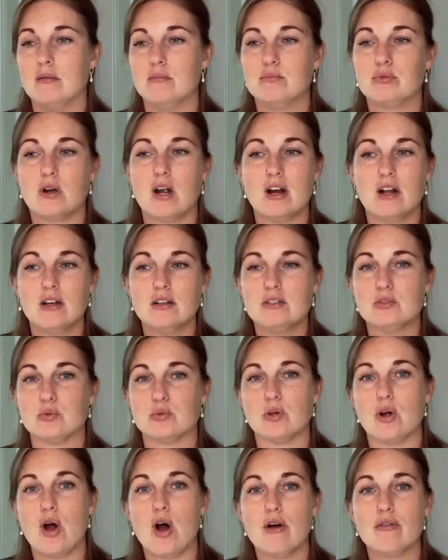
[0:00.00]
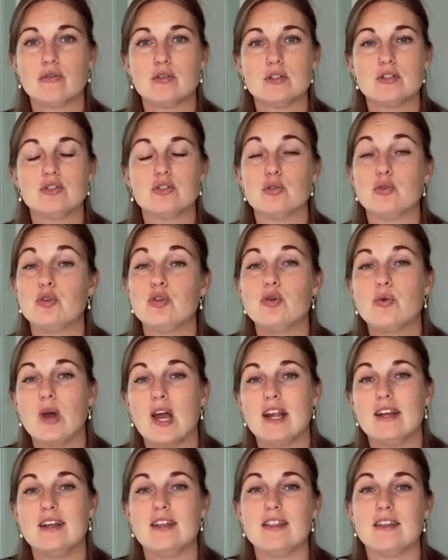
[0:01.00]
products or offers or do
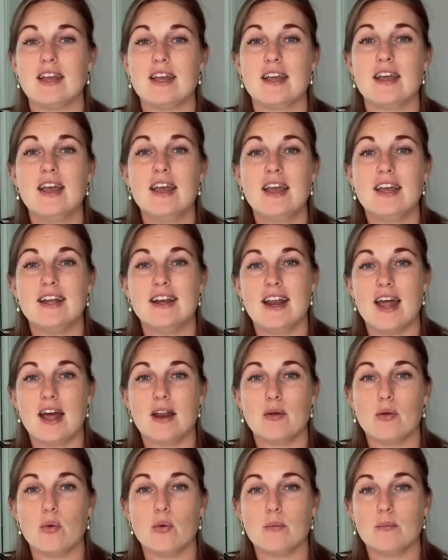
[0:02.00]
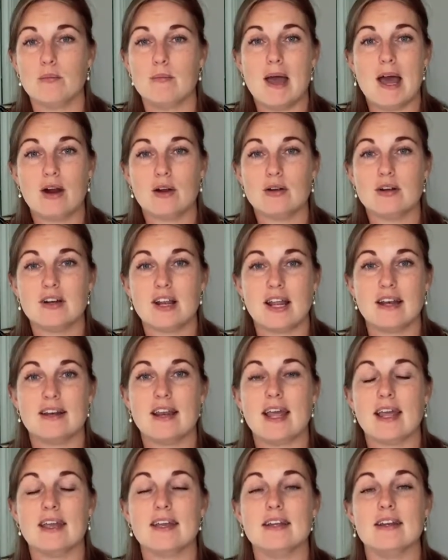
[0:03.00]
anything in that matter
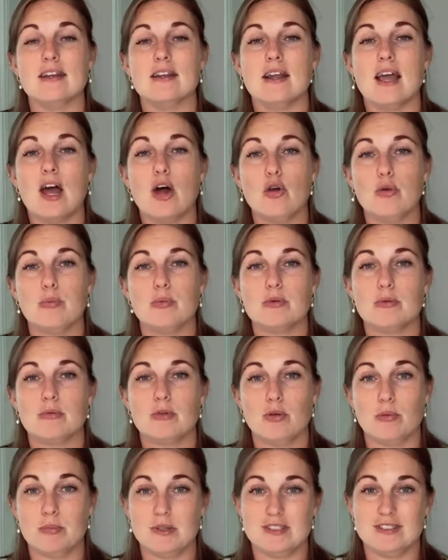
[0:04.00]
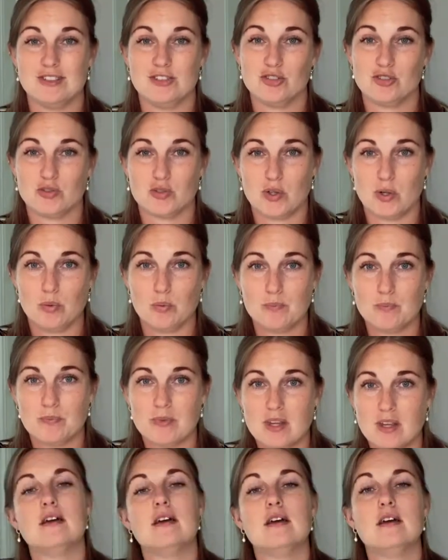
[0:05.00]
that can help your business grow.
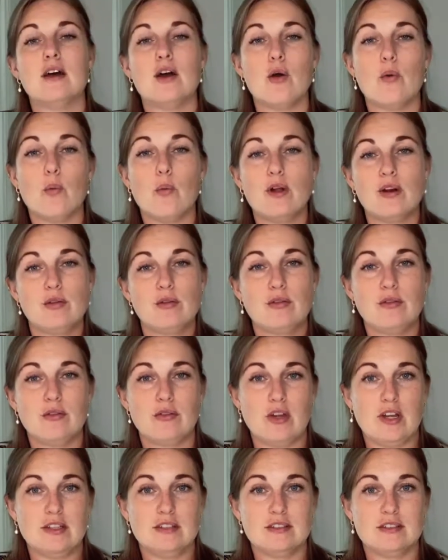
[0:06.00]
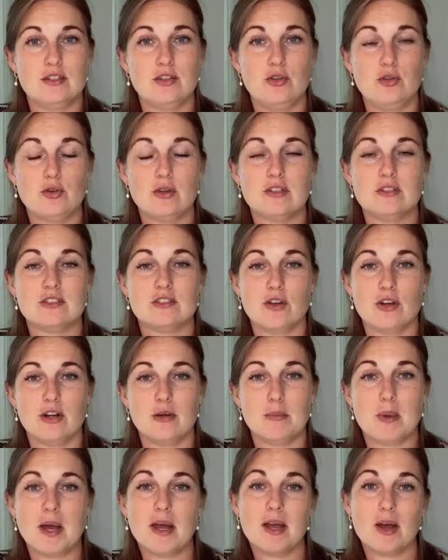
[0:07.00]
One of the things that you can
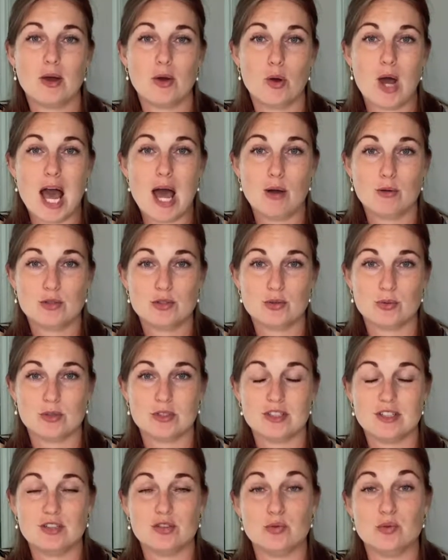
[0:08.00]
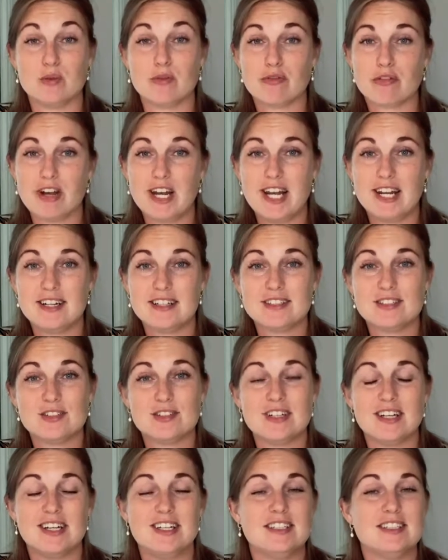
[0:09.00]
start by outsourcing to a
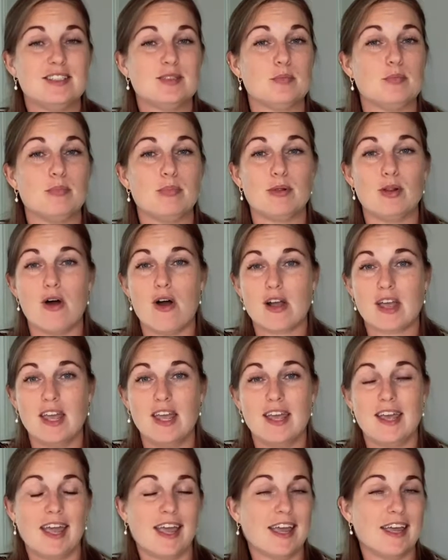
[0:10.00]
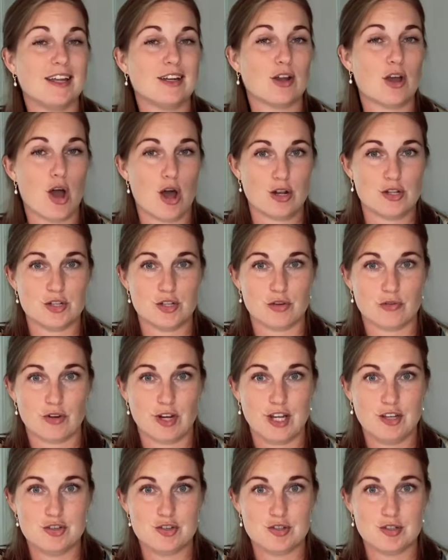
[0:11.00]
freelancer is blogging and content
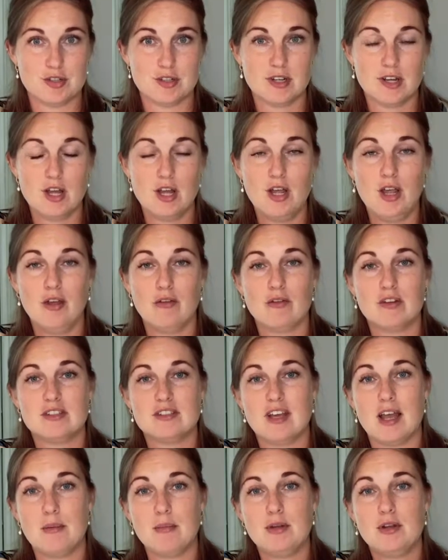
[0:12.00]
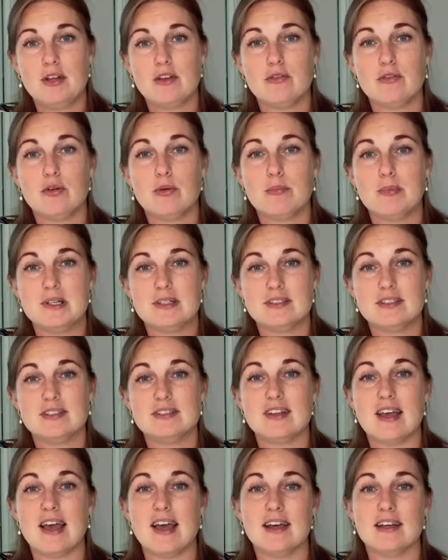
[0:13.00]
creation. For example, if your
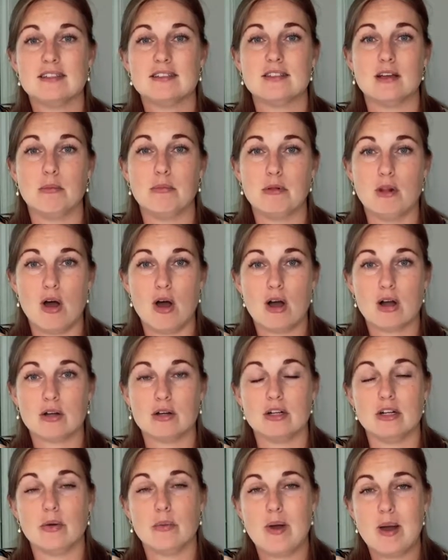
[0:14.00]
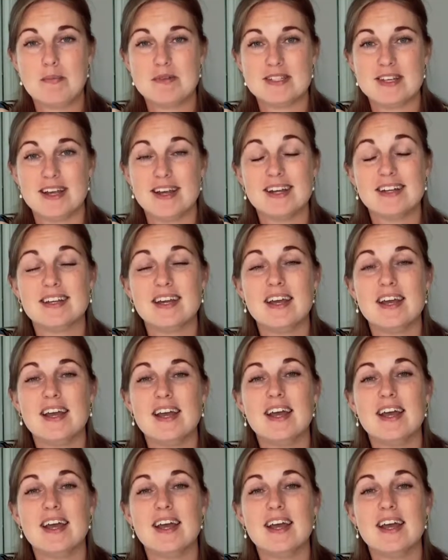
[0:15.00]
business has a blog on the website,